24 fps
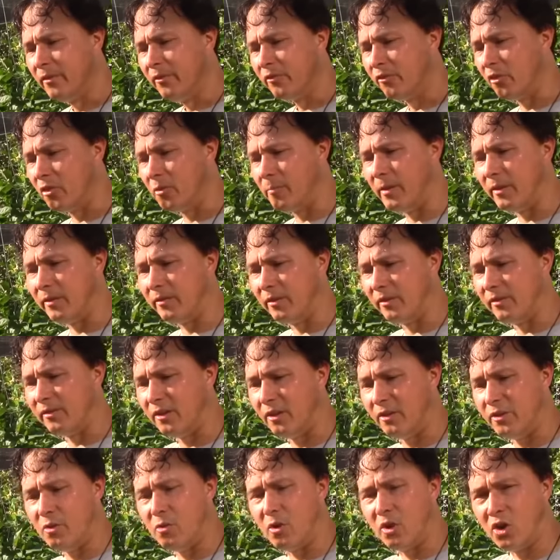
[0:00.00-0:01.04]
So they basically
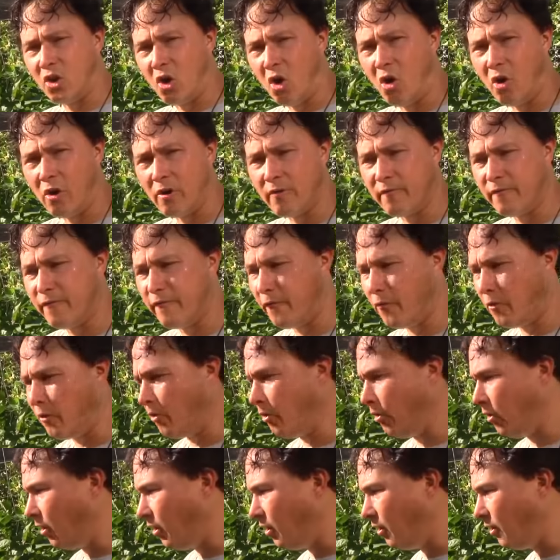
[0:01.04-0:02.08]
sell you a carton
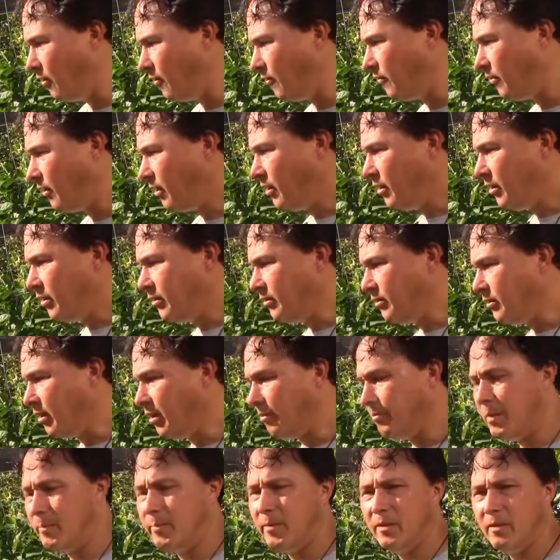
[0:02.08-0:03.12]
full of
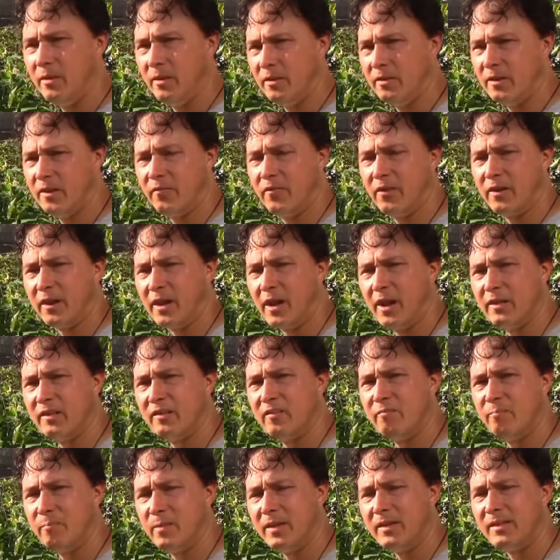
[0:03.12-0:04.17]
maybe different kinds
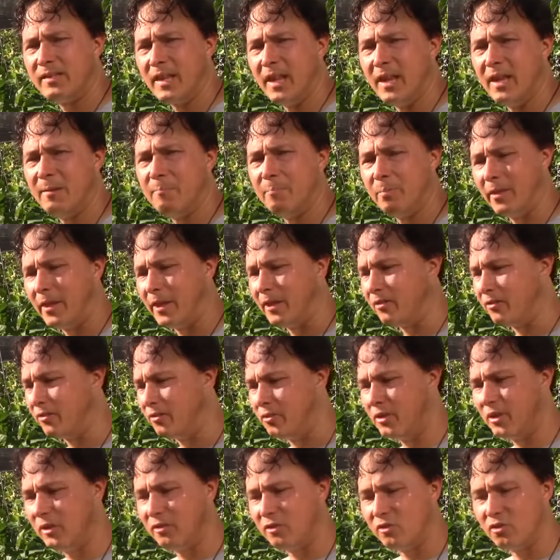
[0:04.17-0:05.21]
of mixed eggplants. So
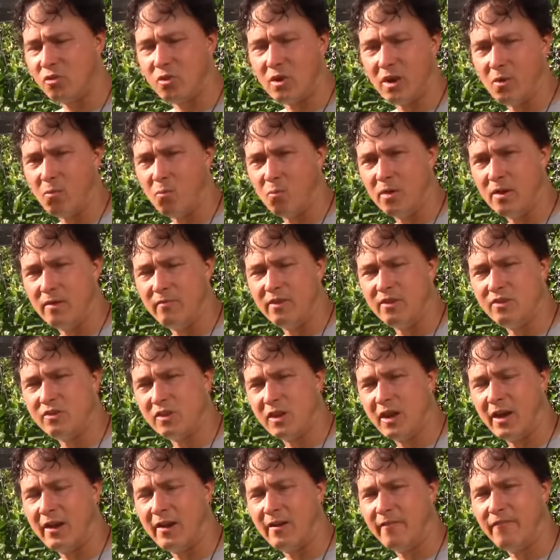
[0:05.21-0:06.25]
you get to try one of each
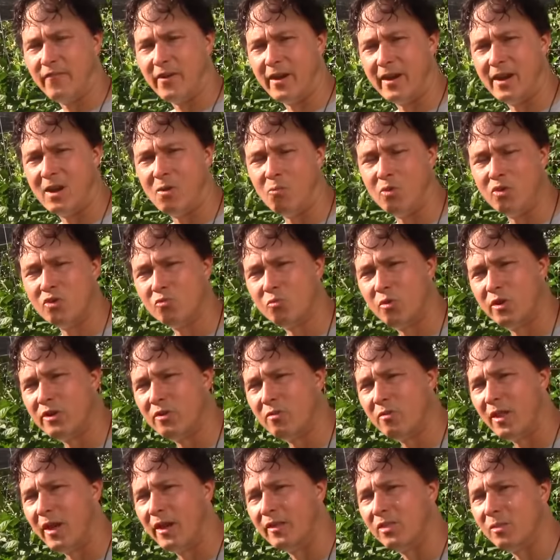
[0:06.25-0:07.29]
kind and find out which one
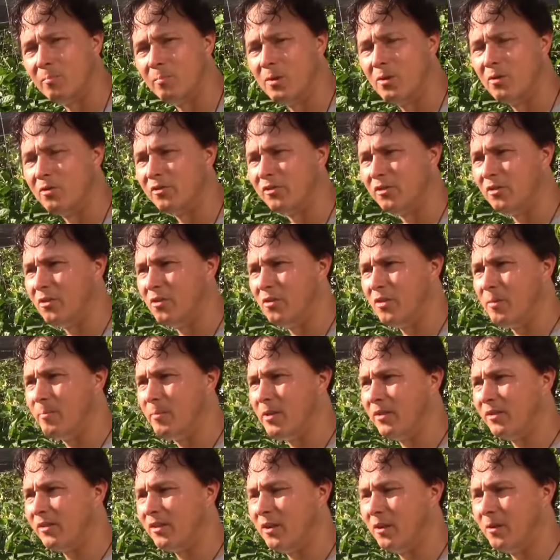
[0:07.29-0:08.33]
you like the most. You know, they
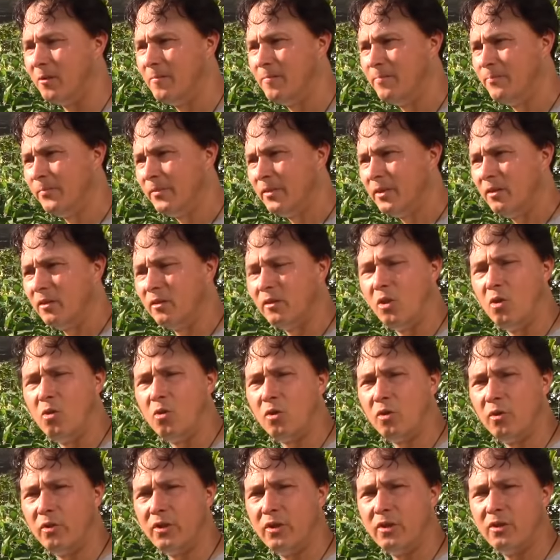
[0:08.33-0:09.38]
may sell
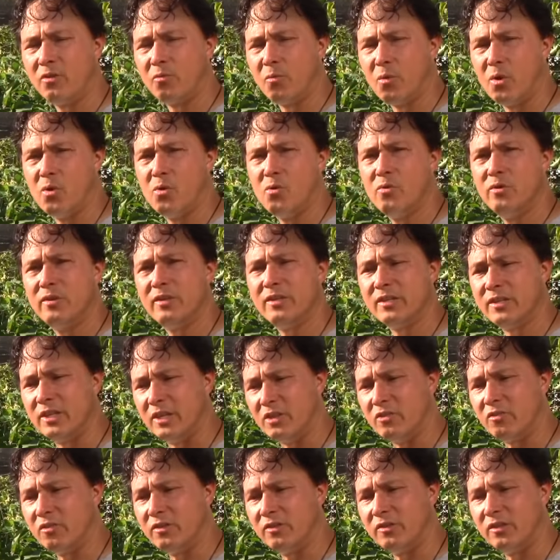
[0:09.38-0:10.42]
locally grown
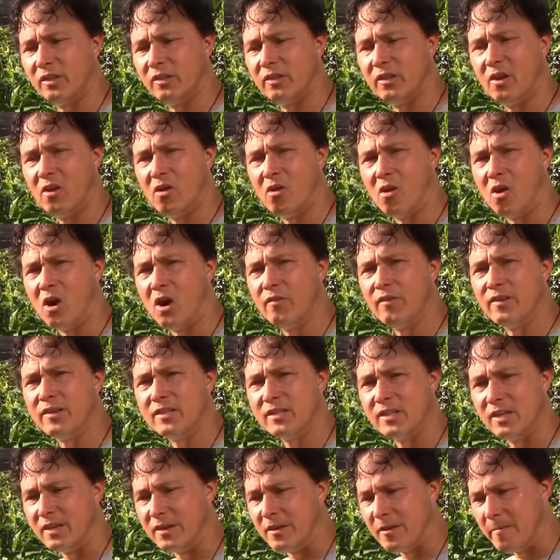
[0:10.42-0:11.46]
citrus that they are
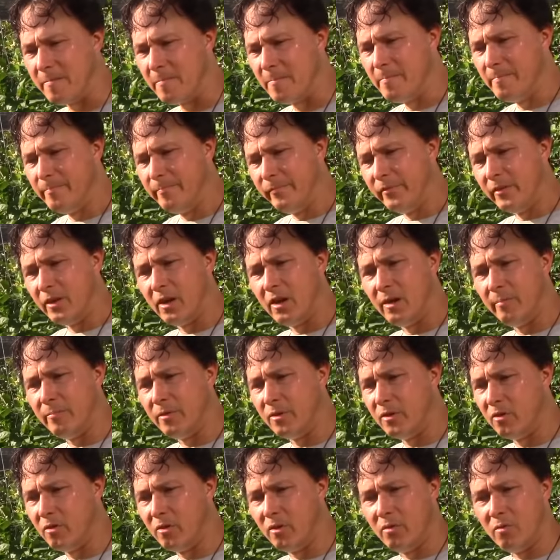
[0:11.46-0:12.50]
harvesting,
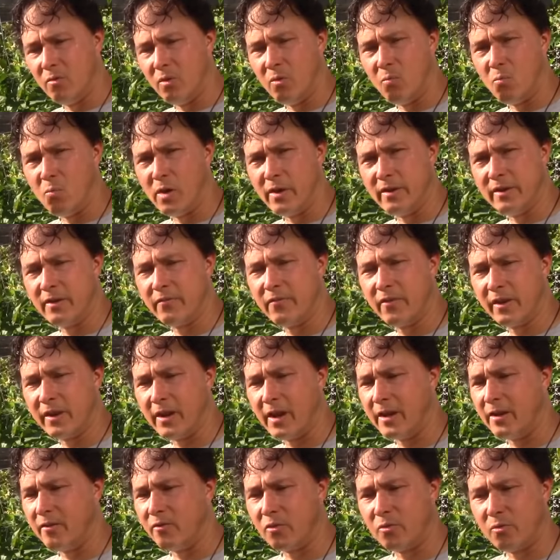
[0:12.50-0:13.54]
you know, and one different
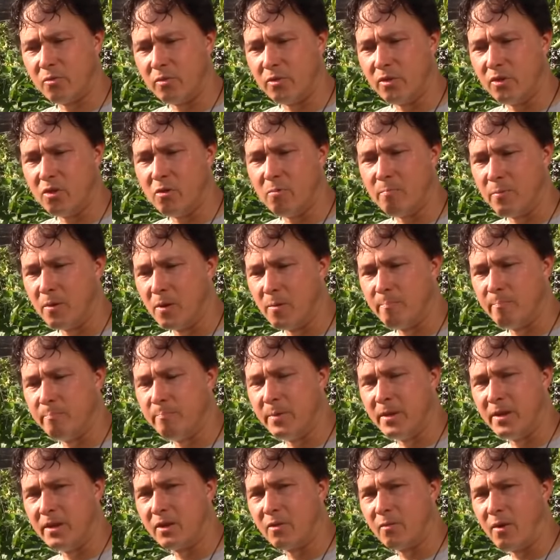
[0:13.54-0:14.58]
kind of, you know,
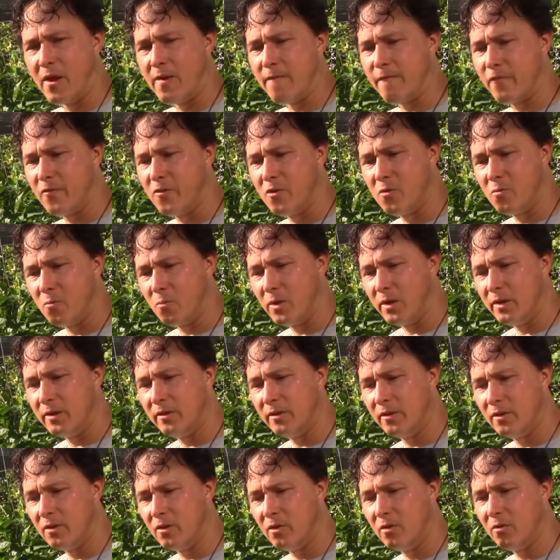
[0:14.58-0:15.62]
pink grapefruit,
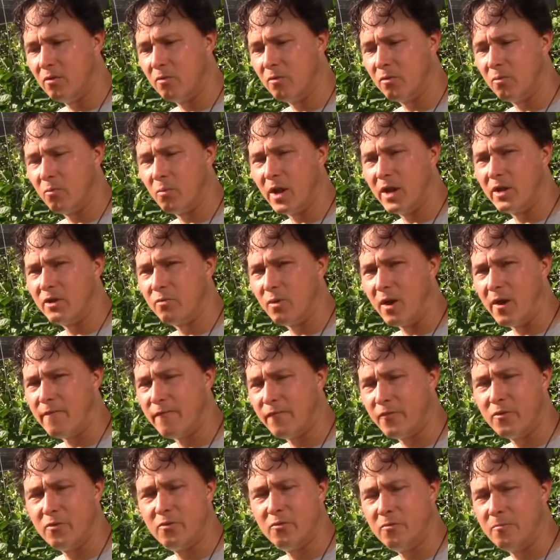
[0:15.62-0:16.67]
one, you know, red
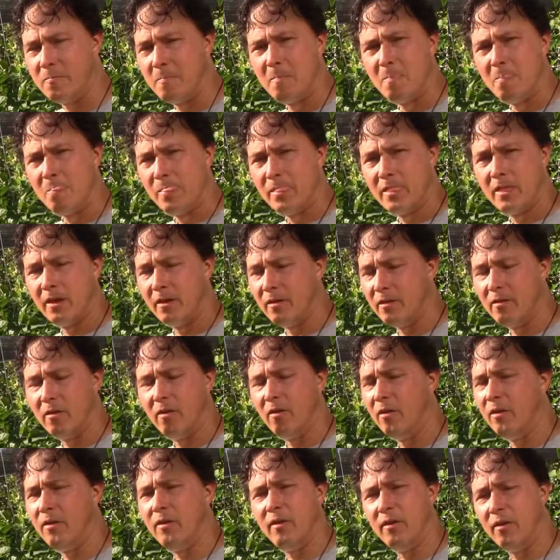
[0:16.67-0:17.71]
grapefruit,
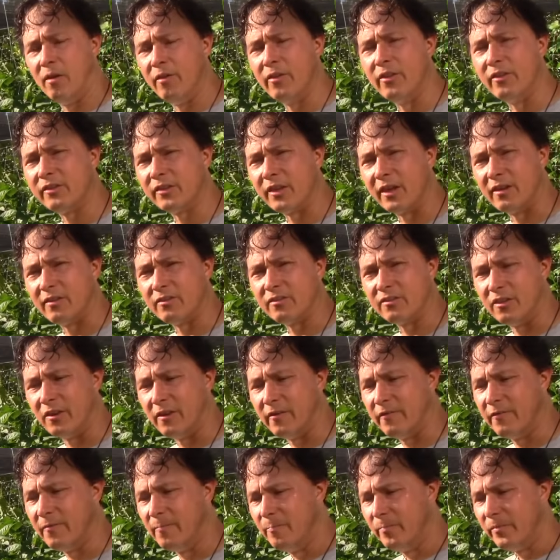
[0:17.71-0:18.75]
all this kind of
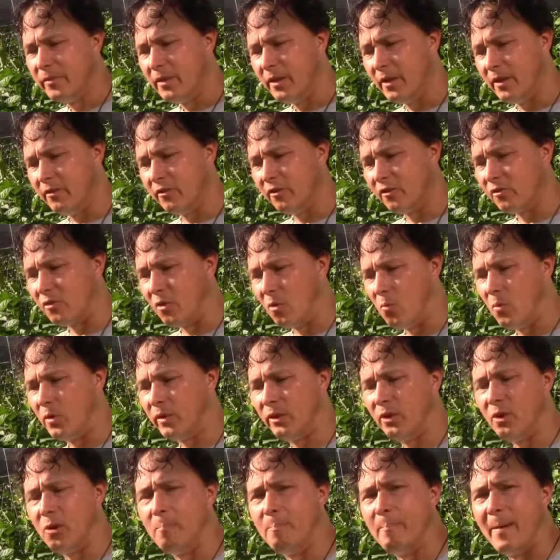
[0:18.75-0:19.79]
stuff, and just
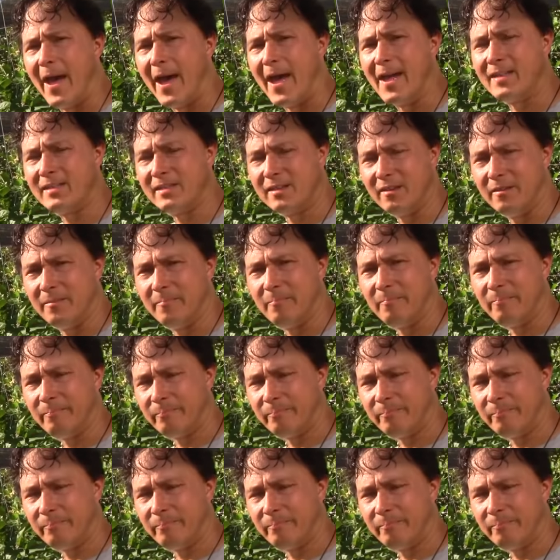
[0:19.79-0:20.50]
one little basket.